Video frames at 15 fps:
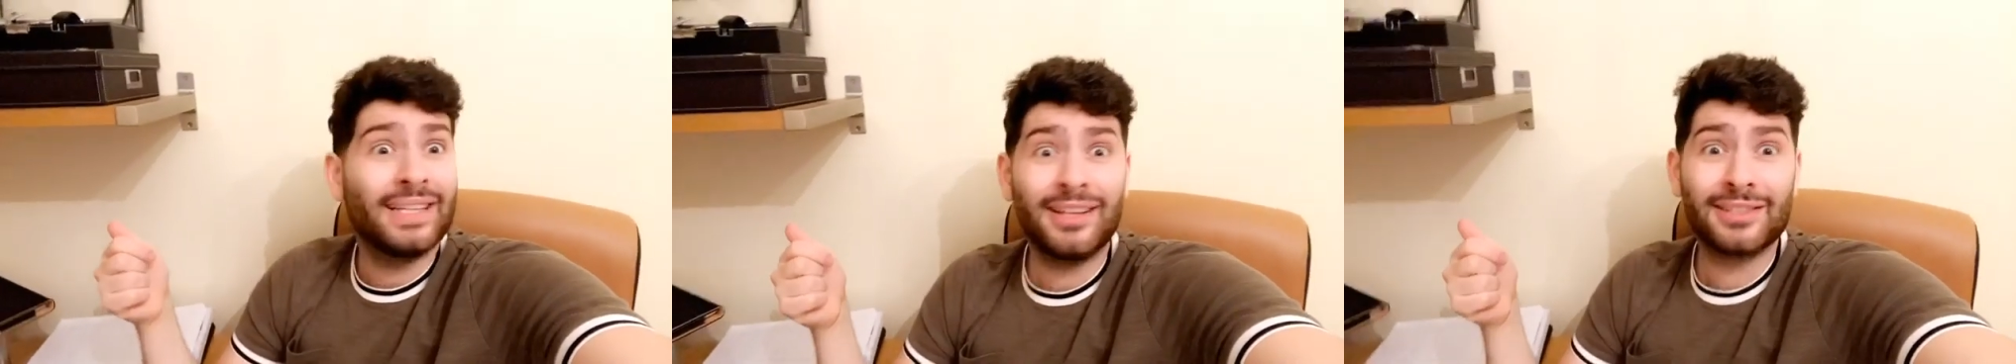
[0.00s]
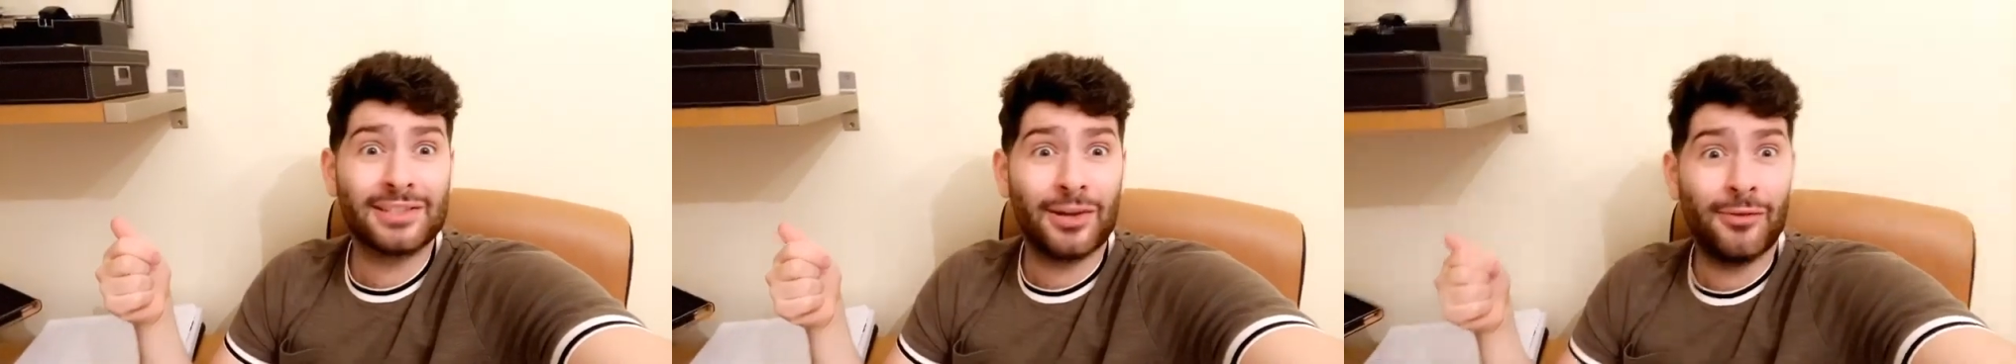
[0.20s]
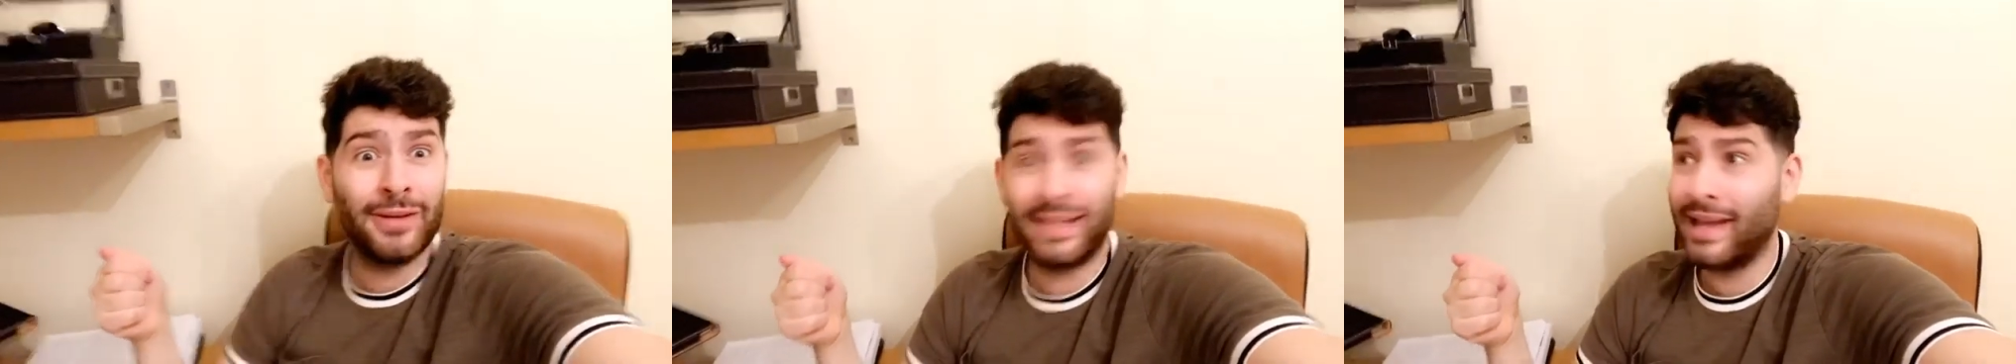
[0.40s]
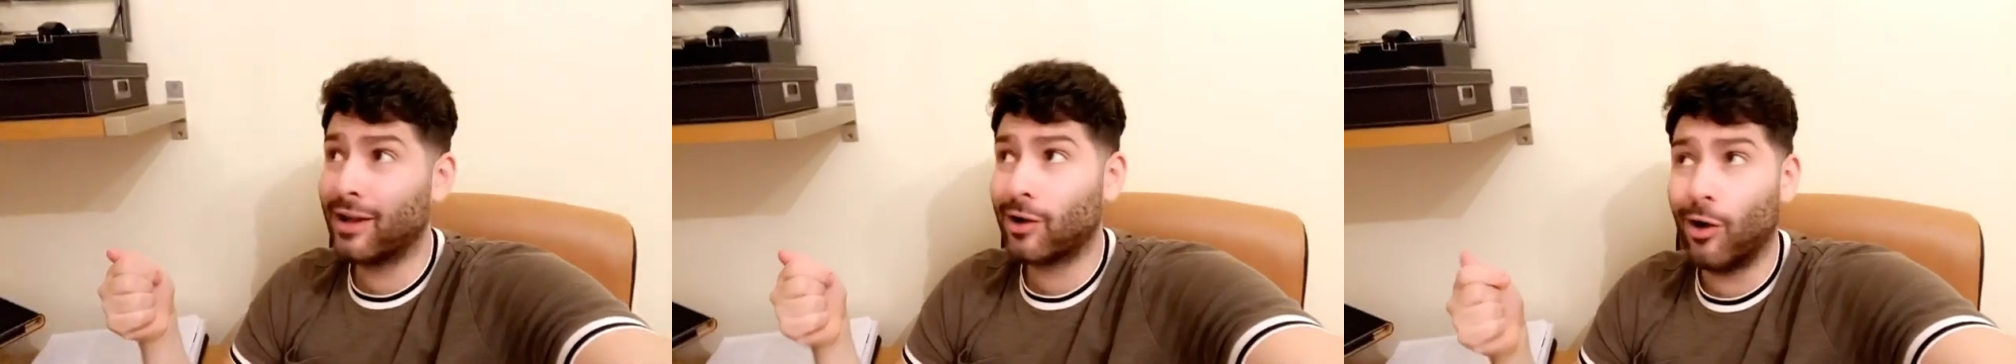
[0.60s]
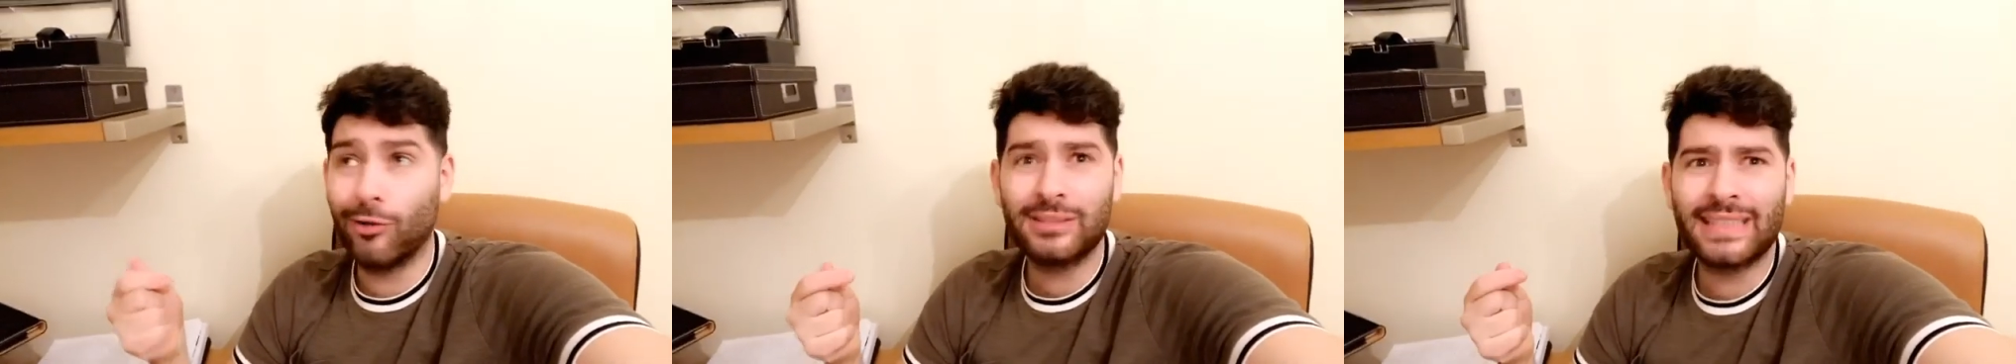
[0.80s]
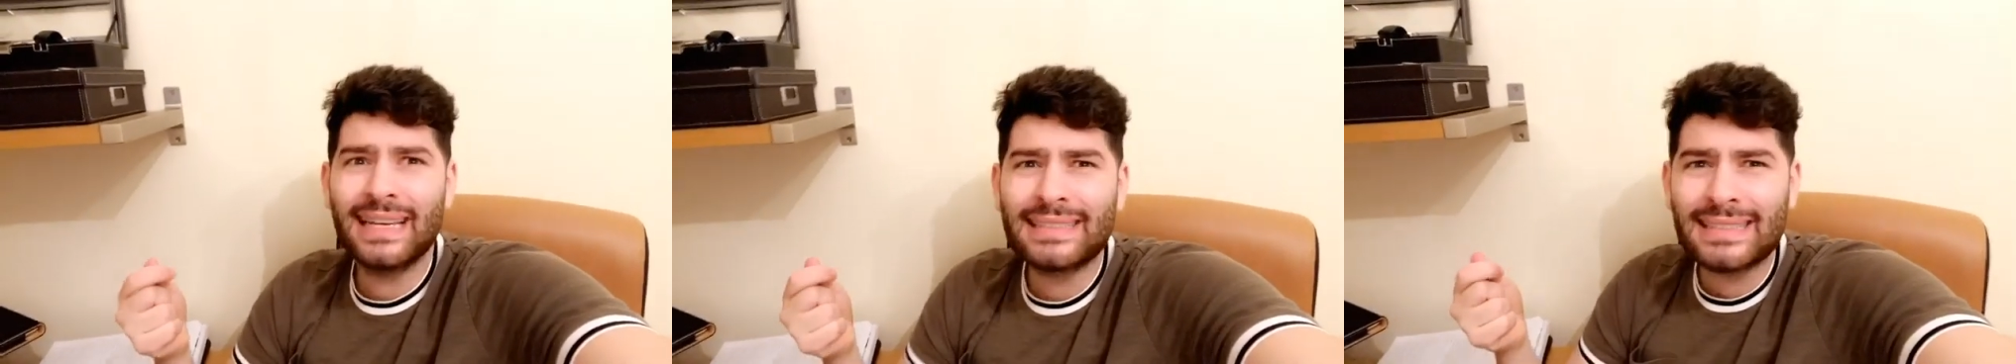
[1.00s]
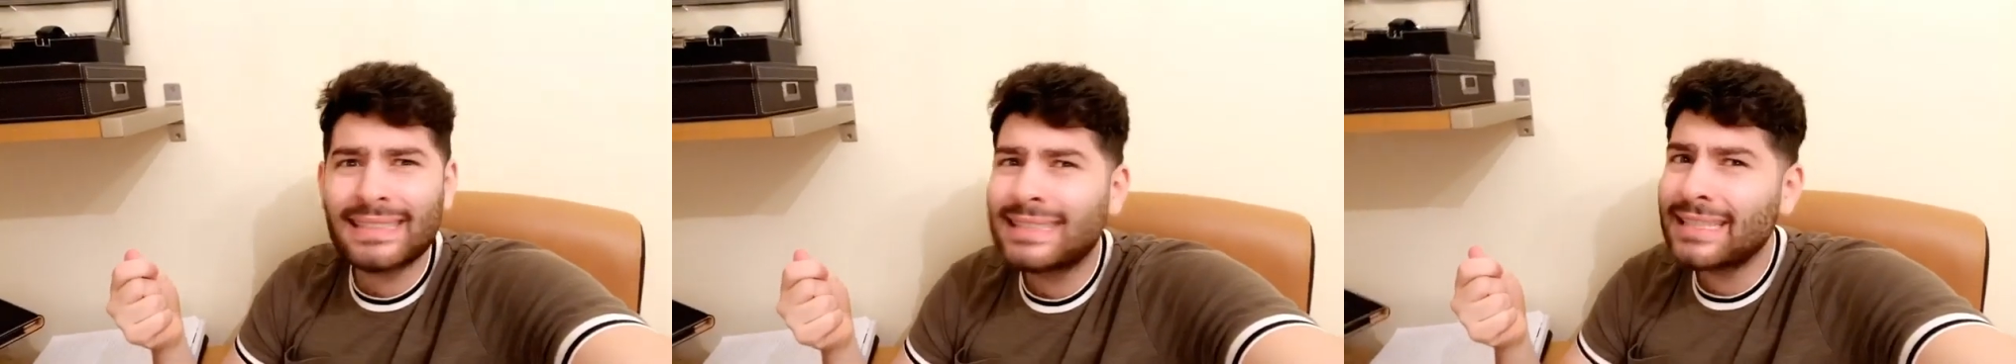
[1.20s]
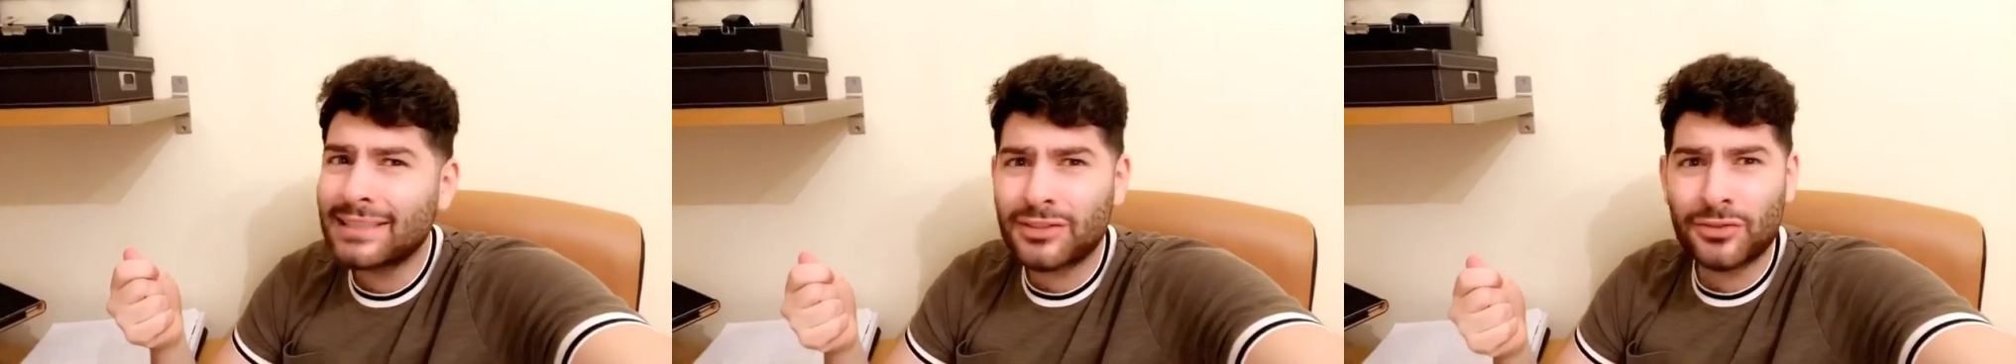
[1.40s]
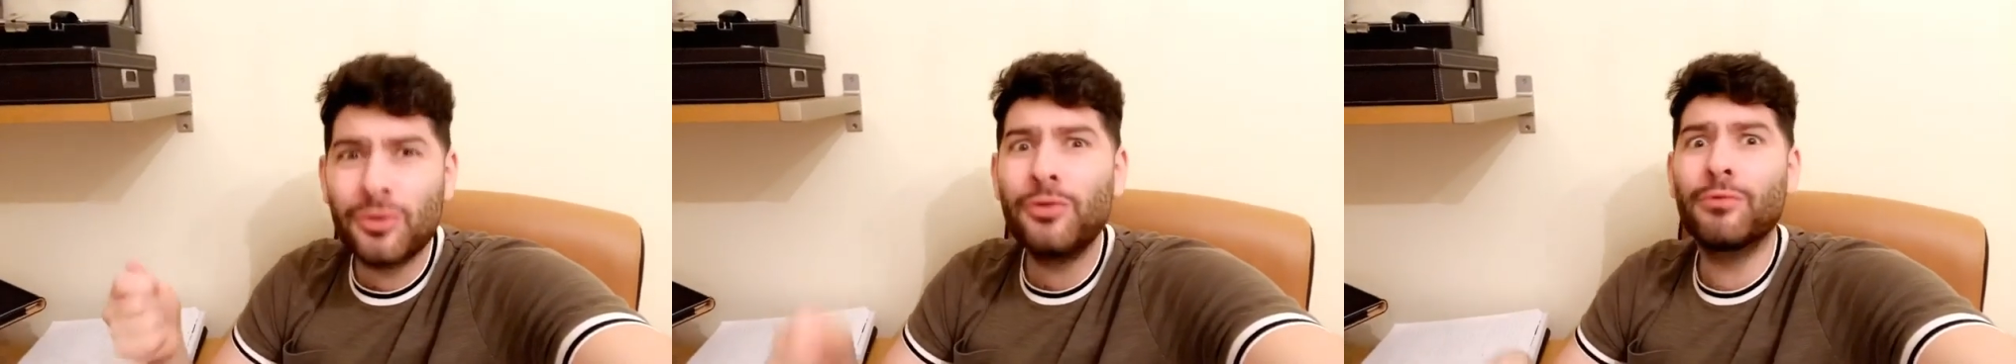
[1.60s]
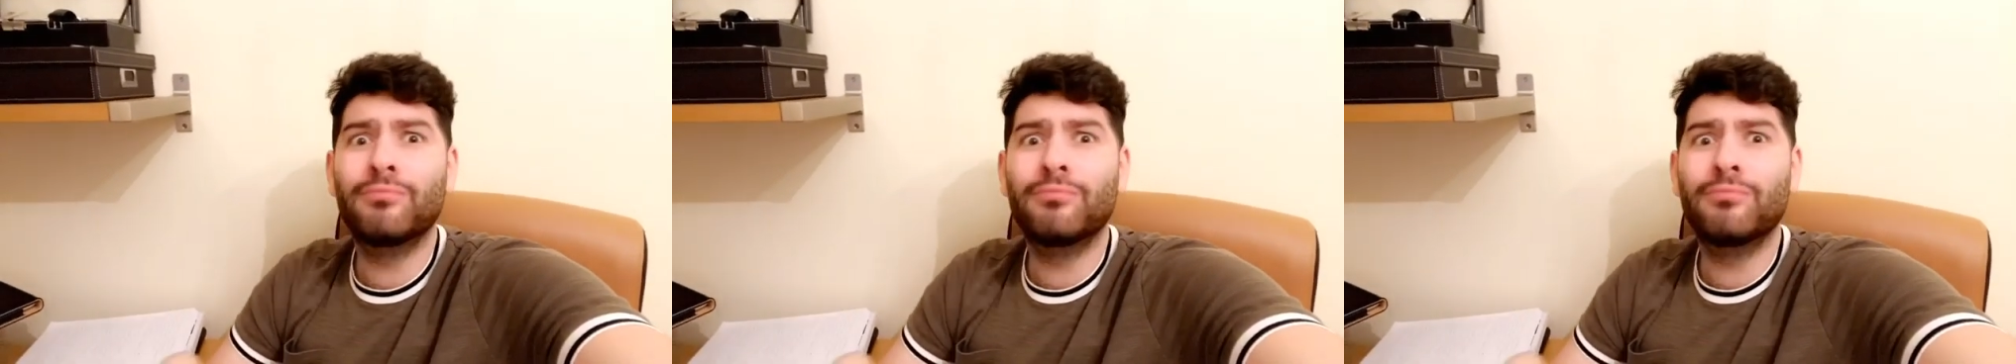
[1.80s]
only get goals, he gets assists too.